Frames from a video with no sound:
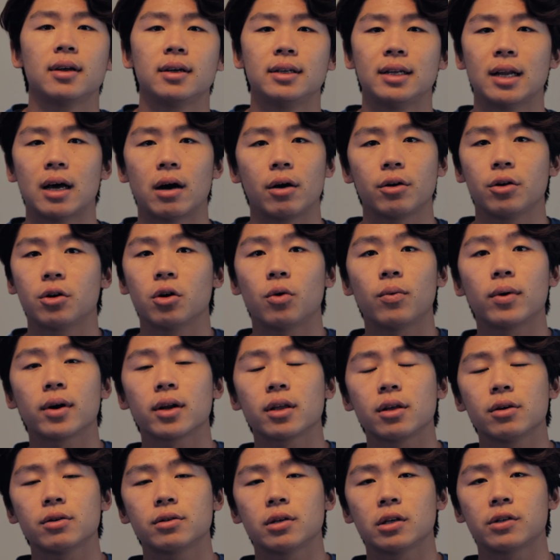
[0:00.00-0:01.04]
Now, you don't want to
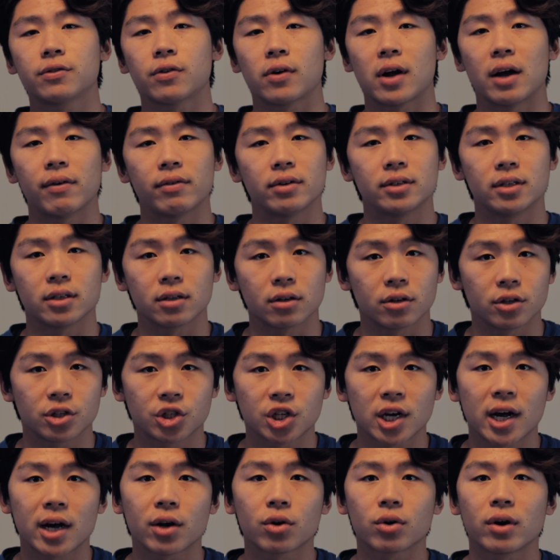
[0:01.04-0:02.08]
use this for every single
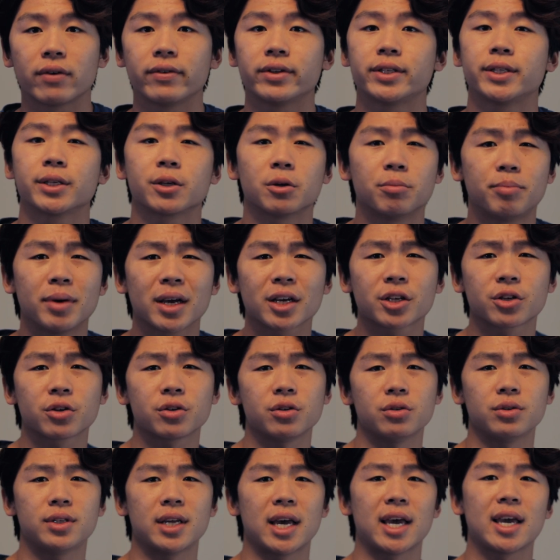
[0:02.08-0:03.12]
shot or every single picture
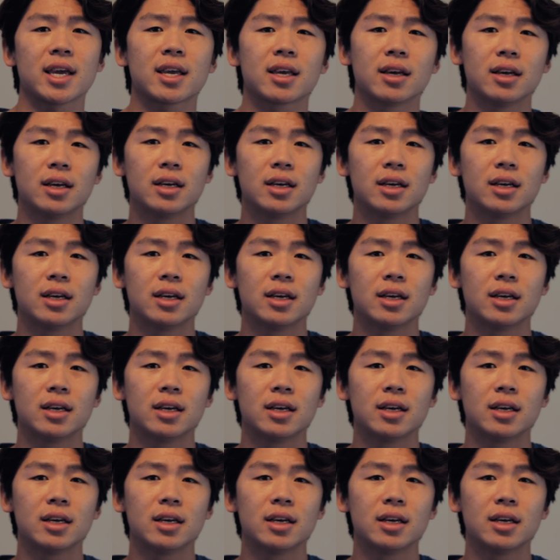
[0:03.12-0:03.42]
you take,